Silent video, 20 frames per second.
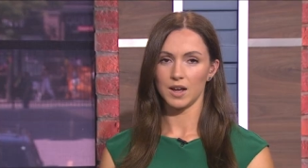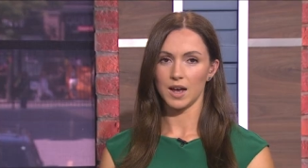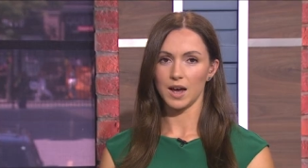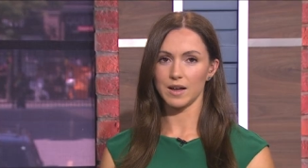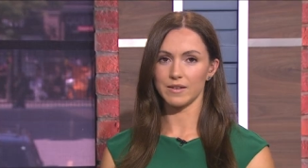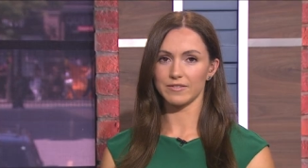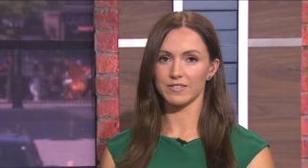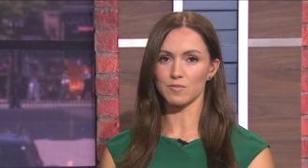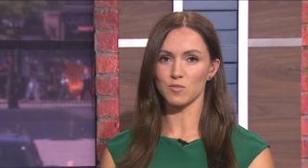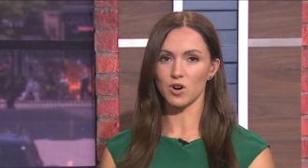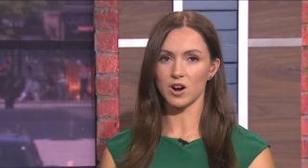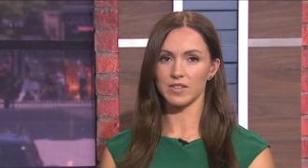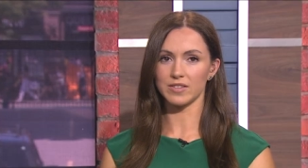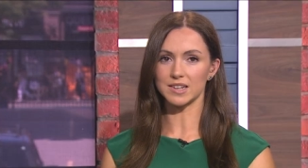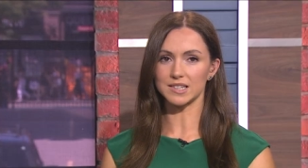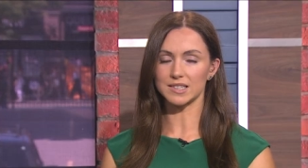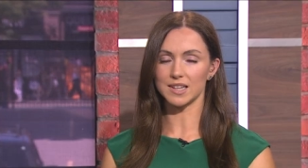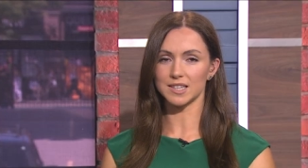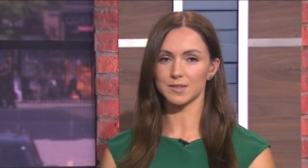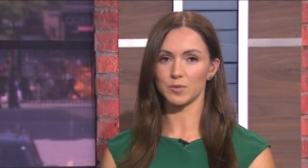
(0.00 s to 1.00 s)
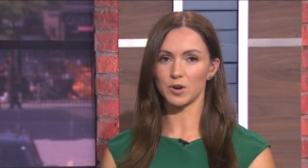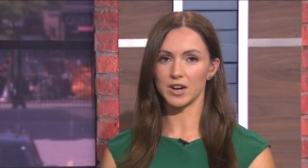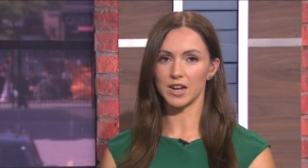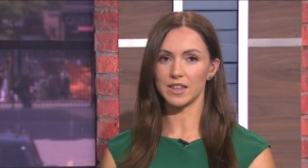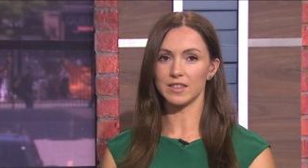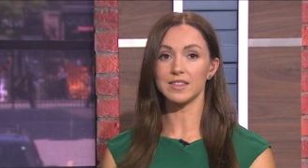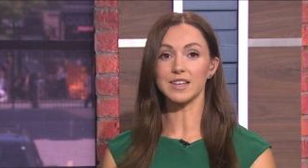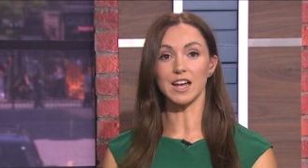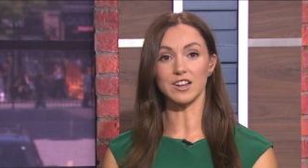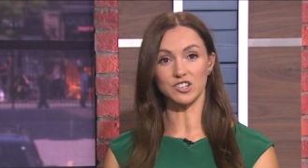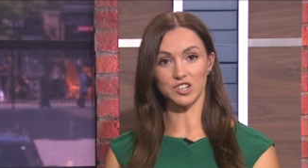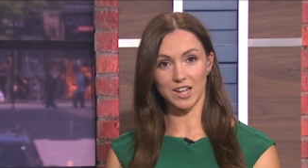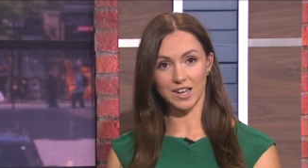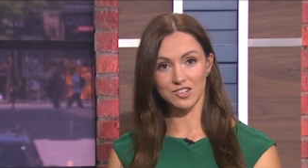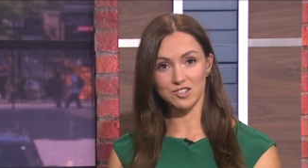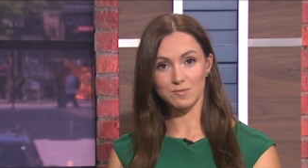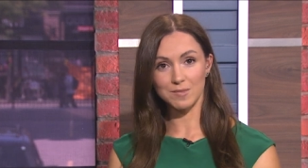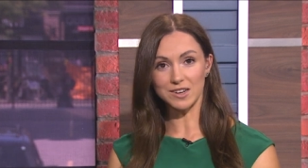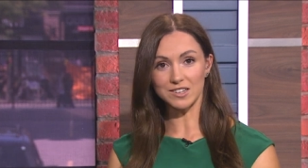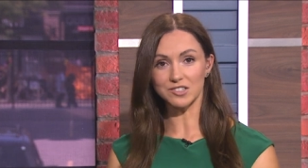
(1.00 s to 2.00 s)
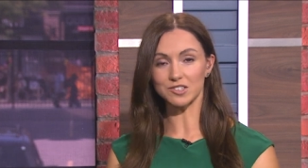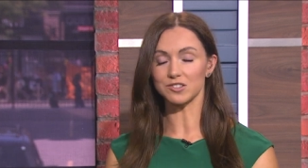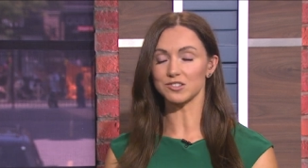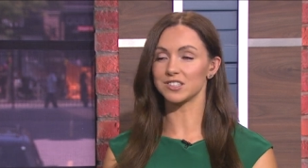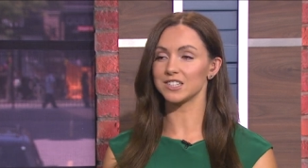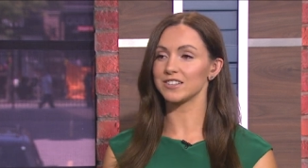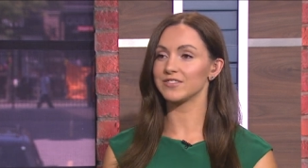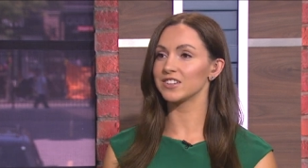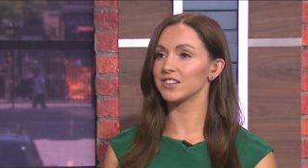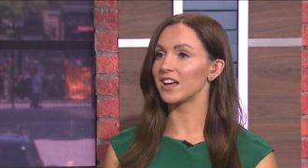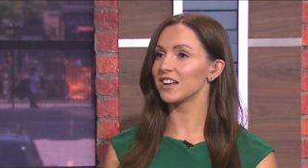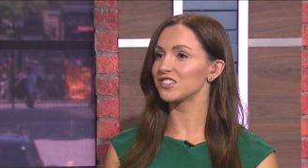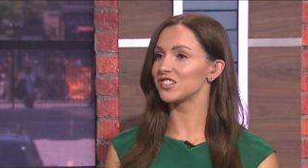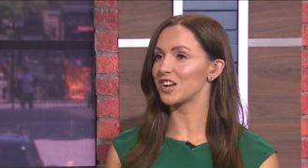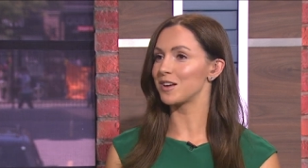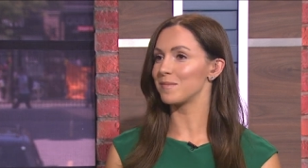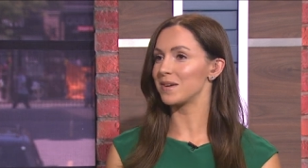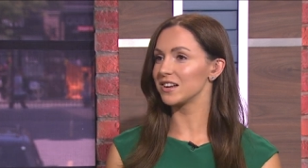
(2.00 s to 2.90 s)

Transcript: And for more on this, let's bring in the Education Minister, Stephen Lecce.